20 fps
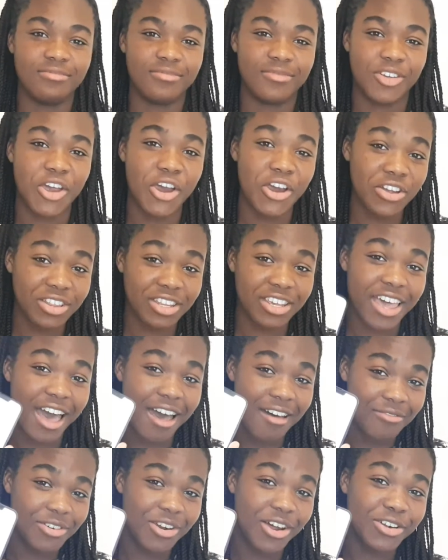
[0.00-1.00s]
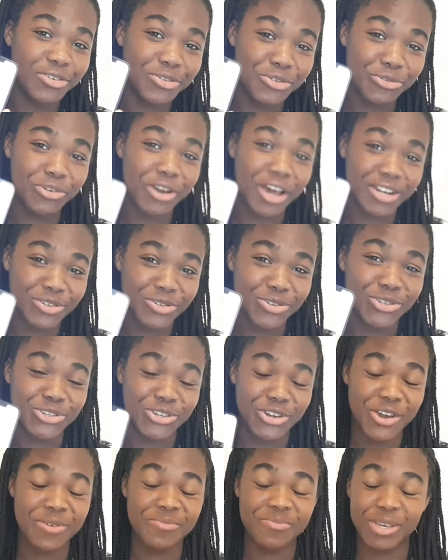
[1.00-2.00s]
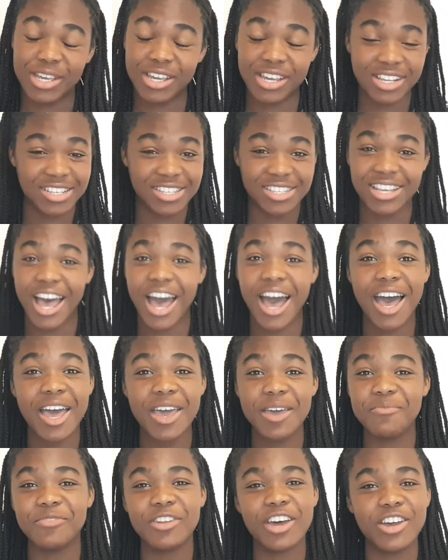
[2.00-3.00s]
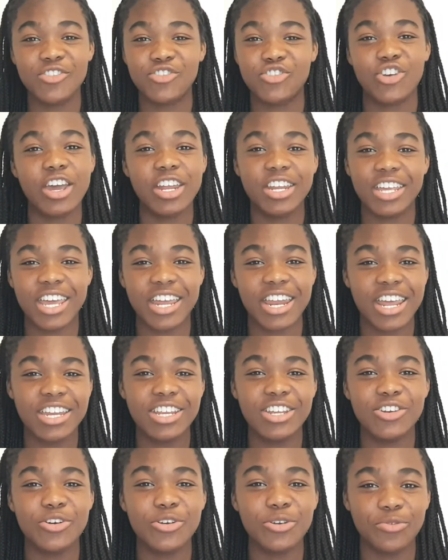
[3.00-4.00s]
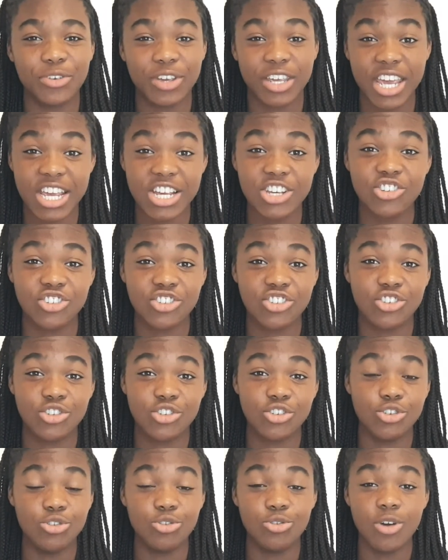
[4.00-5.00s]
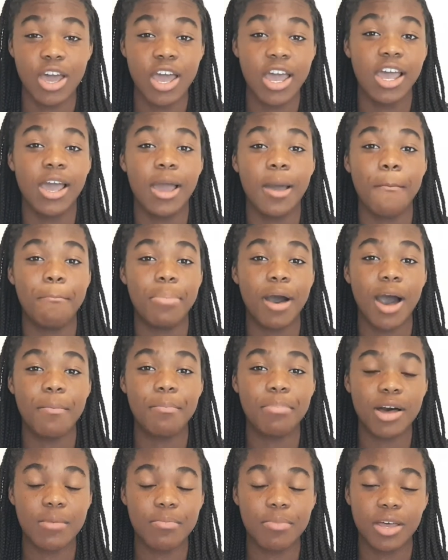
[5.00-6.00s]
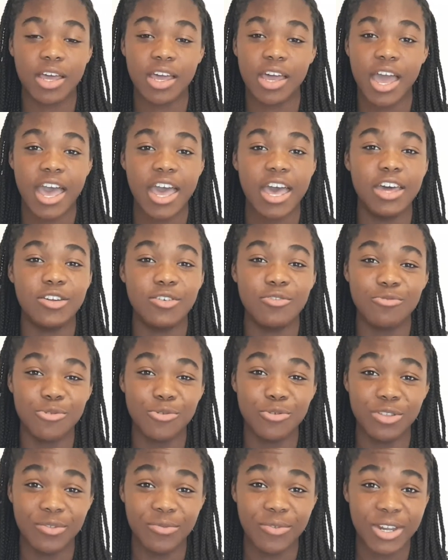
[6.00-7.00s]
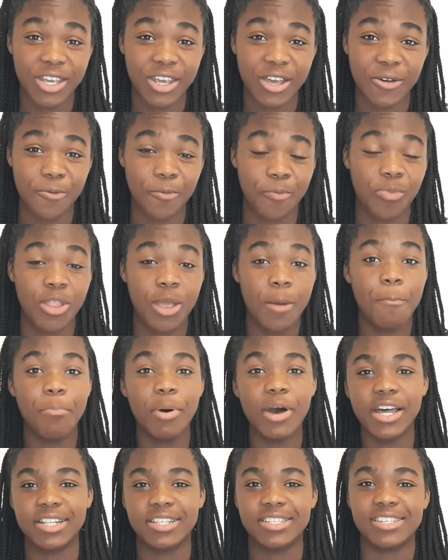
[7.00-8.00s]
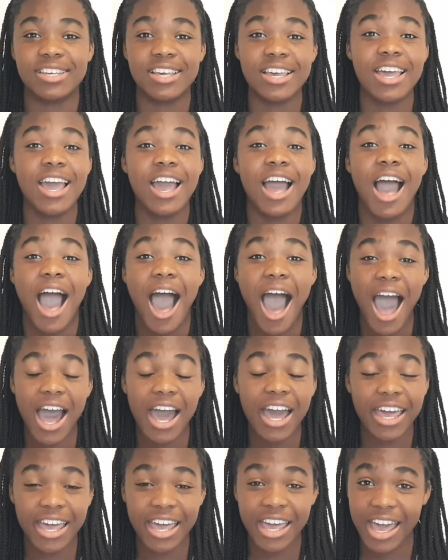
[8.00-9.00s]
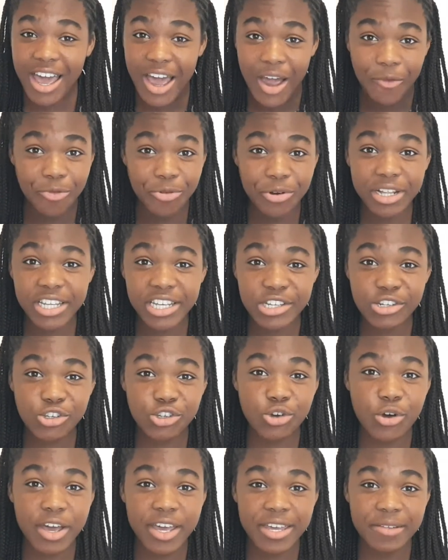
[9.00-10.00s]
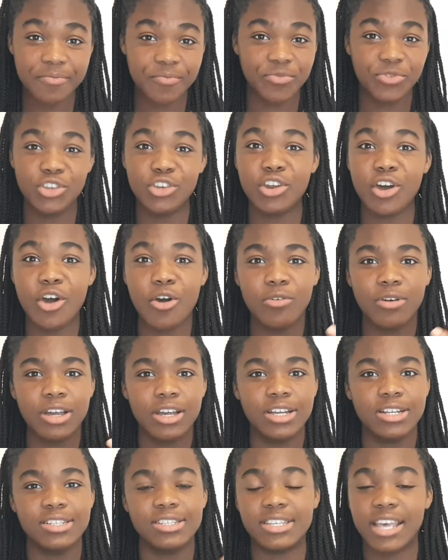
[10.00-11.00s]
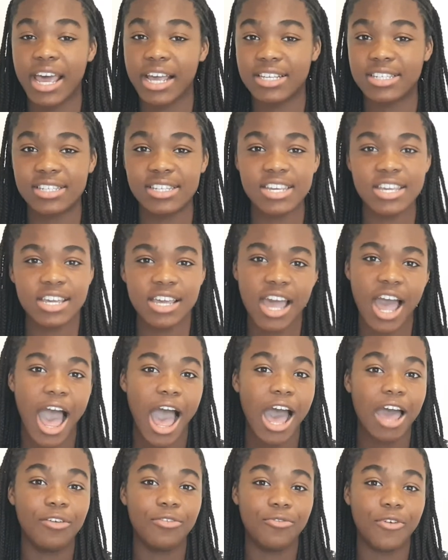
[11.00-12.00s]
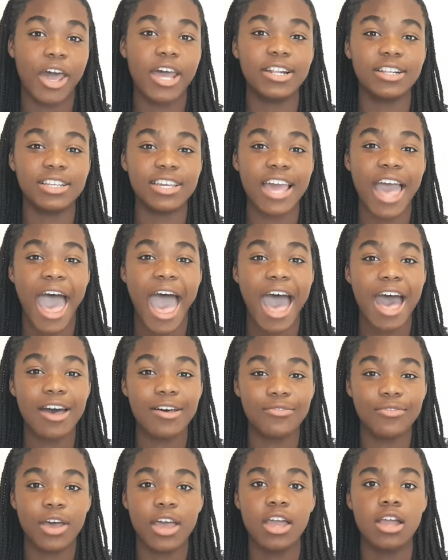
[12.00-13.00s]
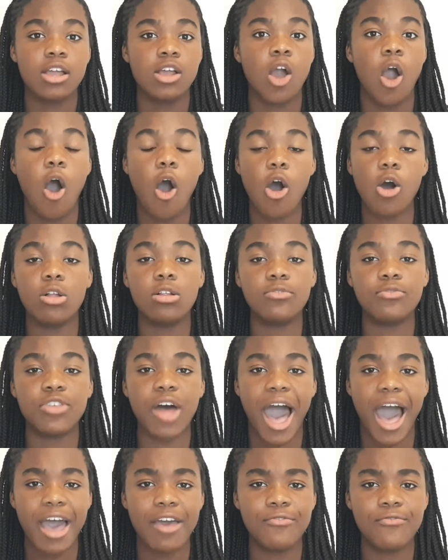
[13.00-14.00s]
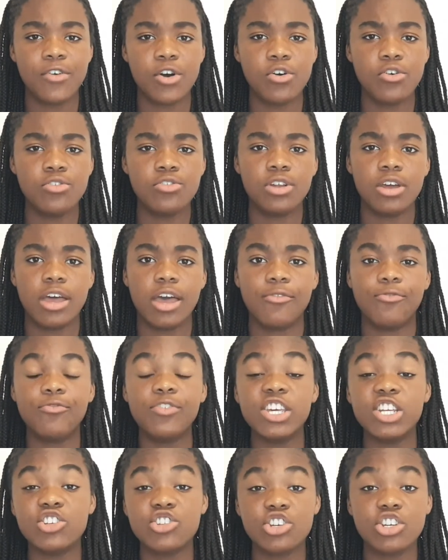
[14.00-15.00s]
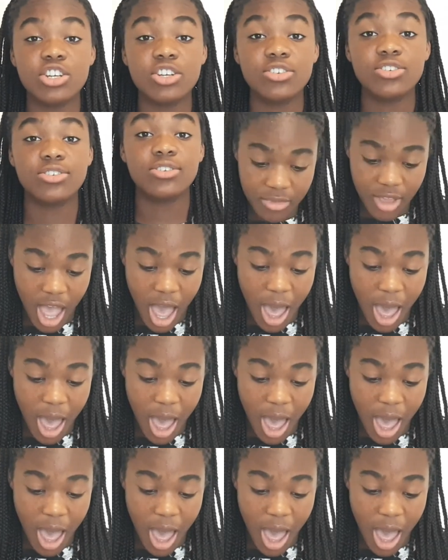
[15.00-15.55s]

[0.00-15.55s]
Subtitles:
Currently have it on Do Not Disturb because I'm not trying to get any notifications to pop up and ruin the video. But I really enjoy it, you know, texting. I finally have all of the iPhone features.